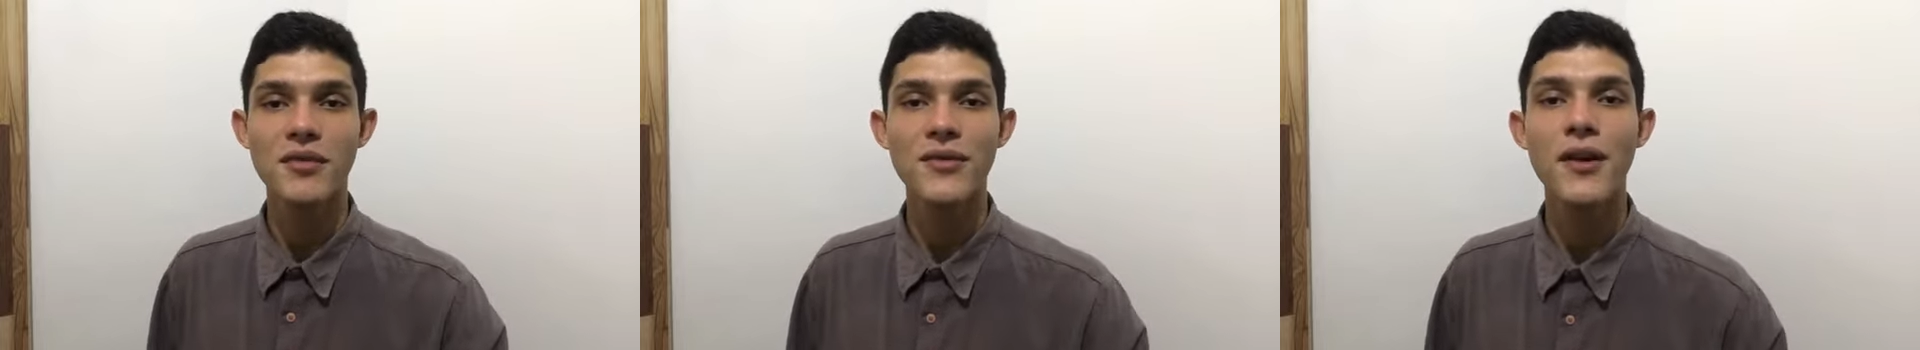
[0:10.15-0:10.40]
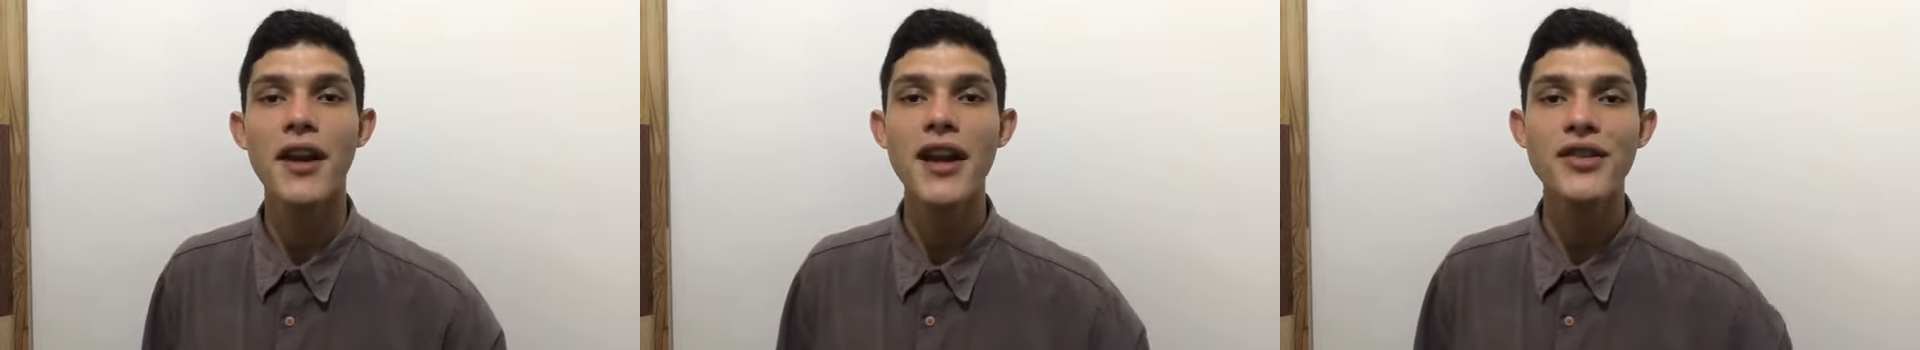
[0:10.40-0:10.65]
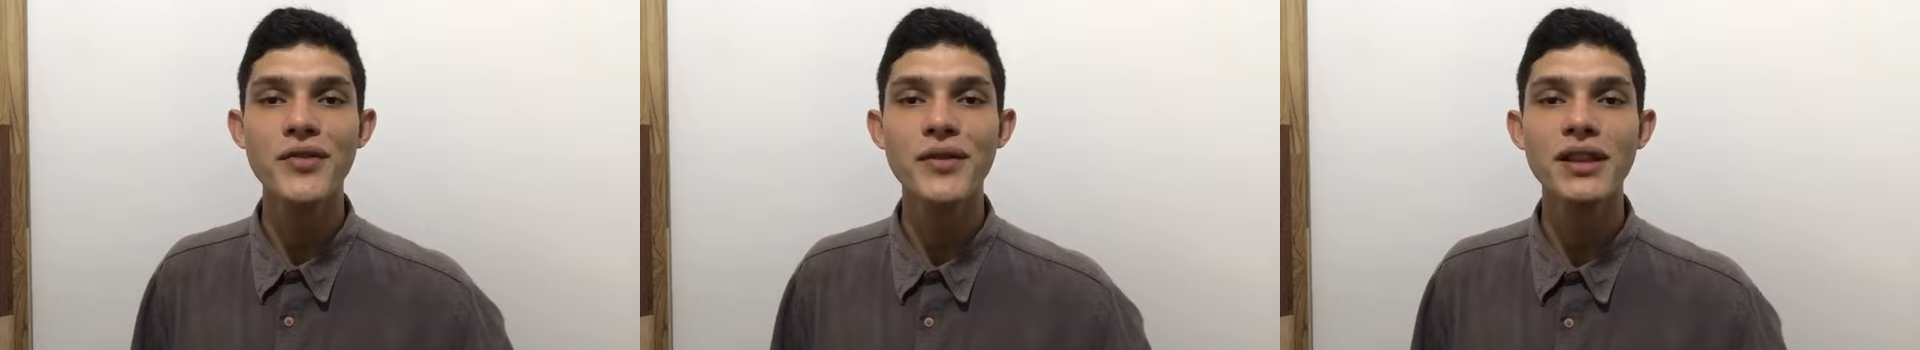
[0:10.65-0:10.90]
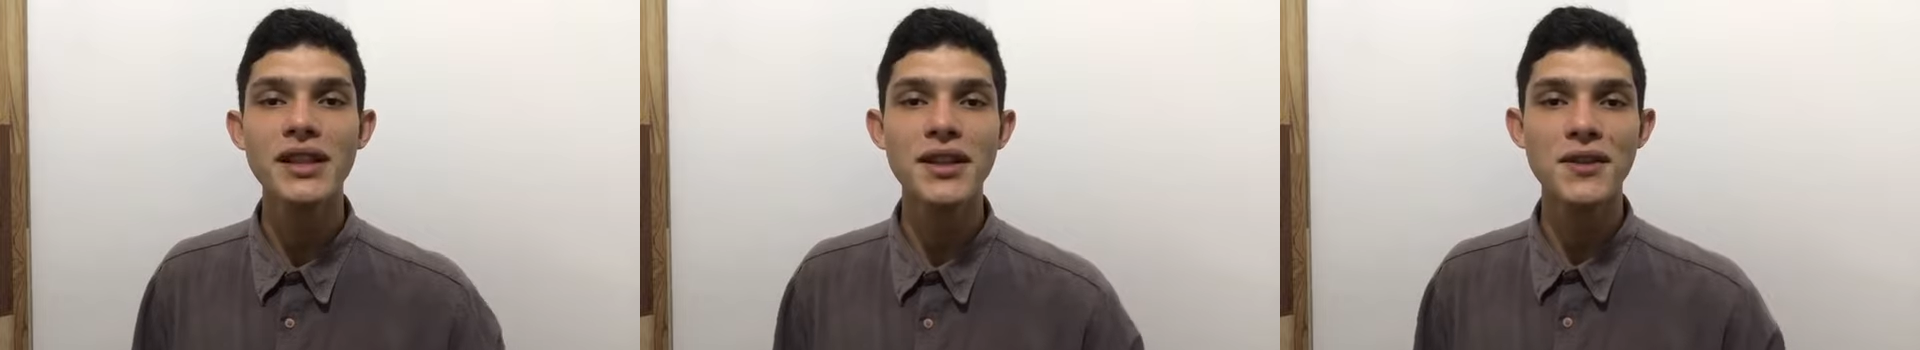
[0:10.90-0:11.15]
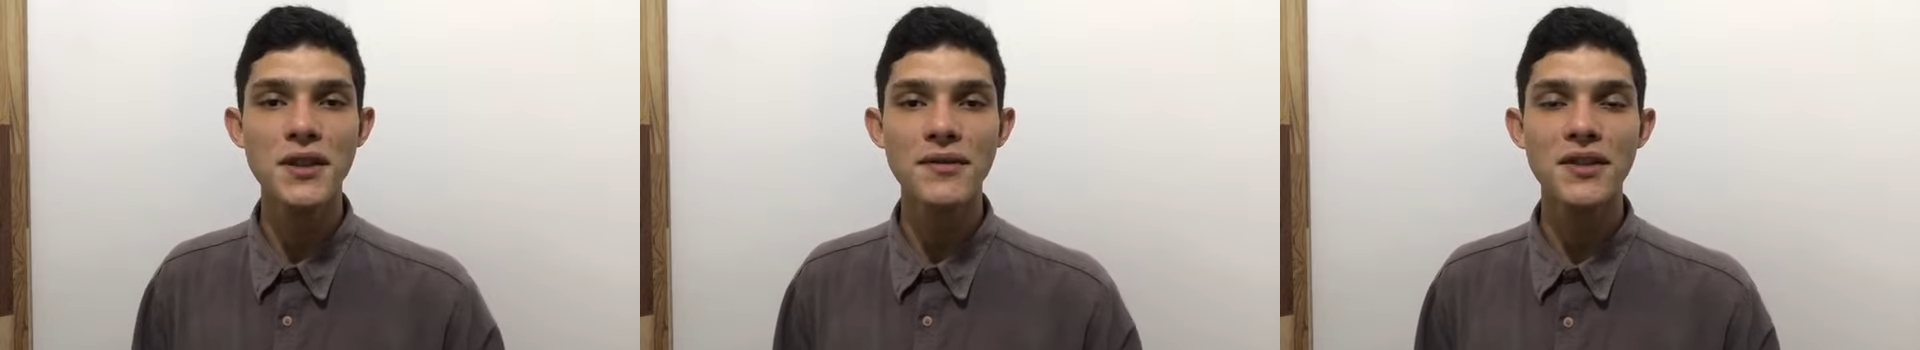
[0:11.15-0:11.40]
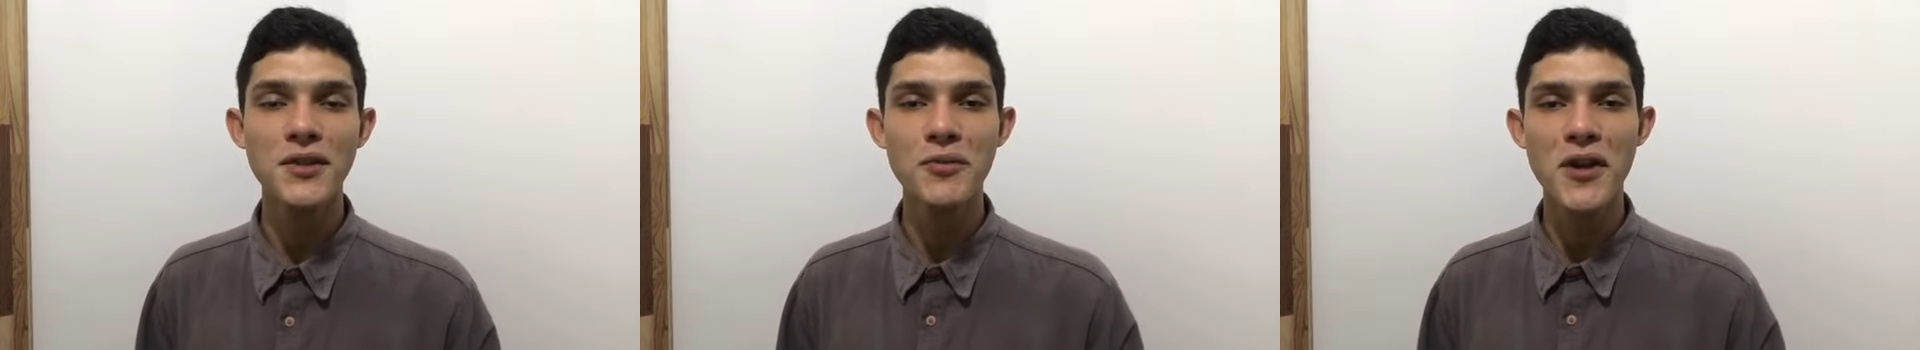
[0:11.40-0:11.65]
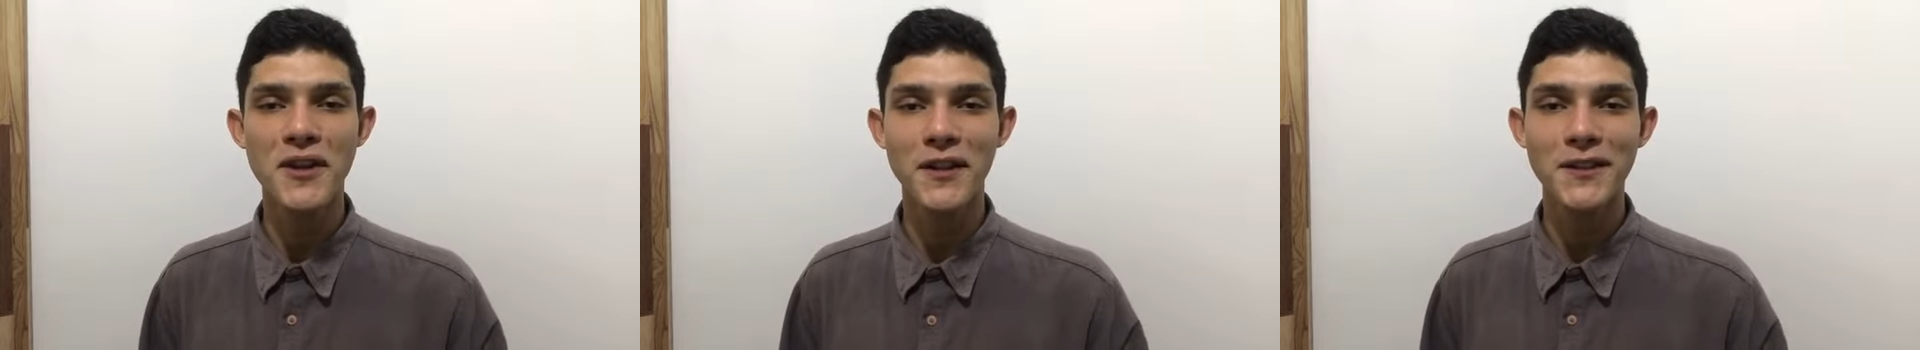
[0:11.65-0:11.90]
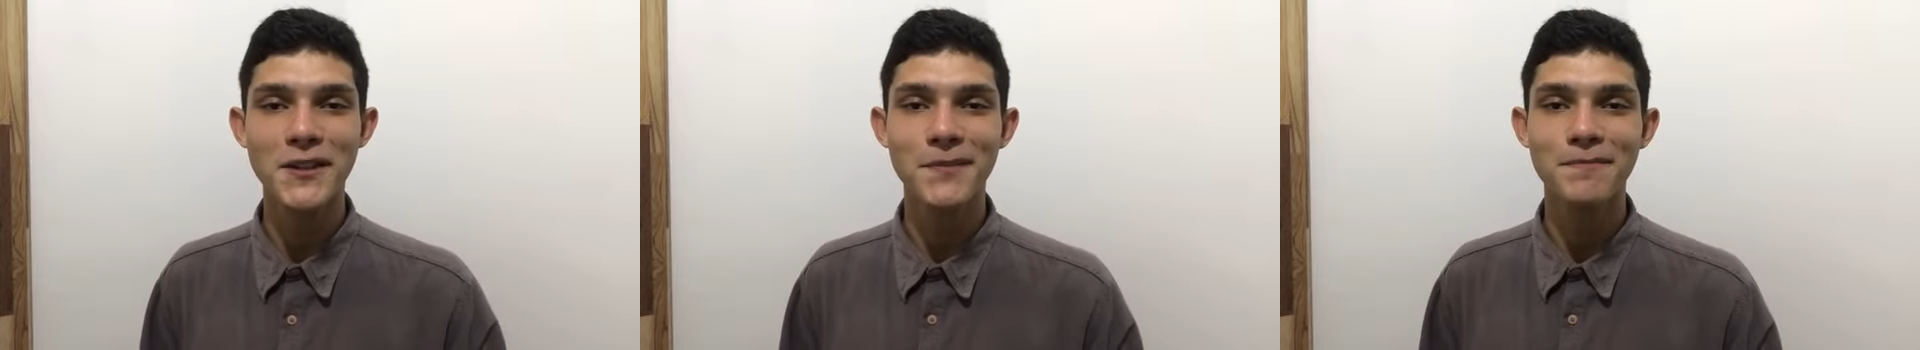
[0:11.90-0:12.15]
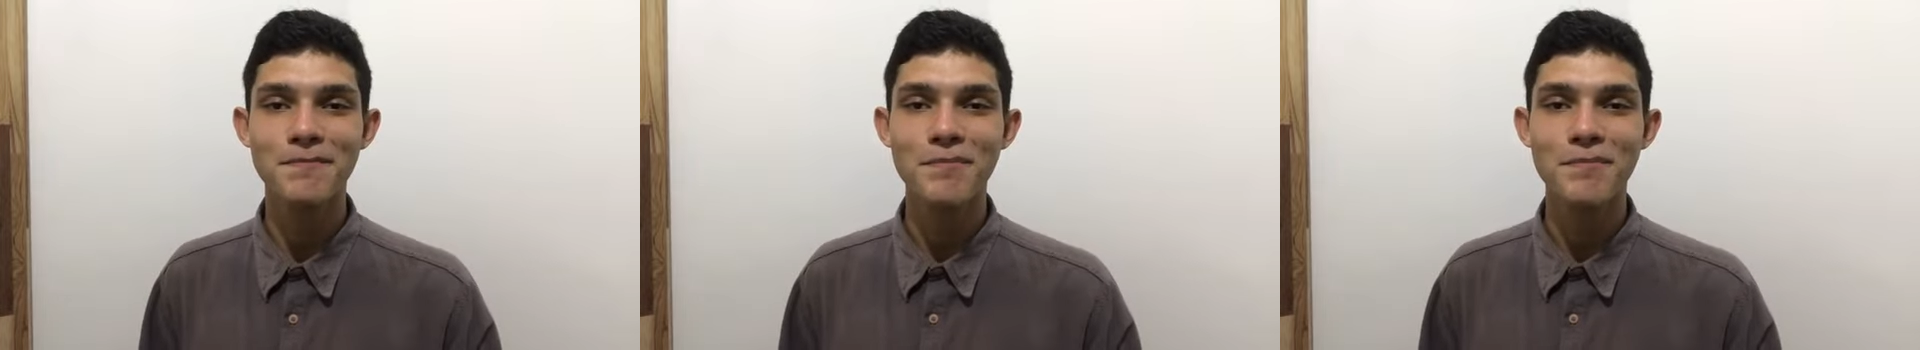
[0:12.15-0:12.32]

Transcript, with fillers: before I actually achieve this product.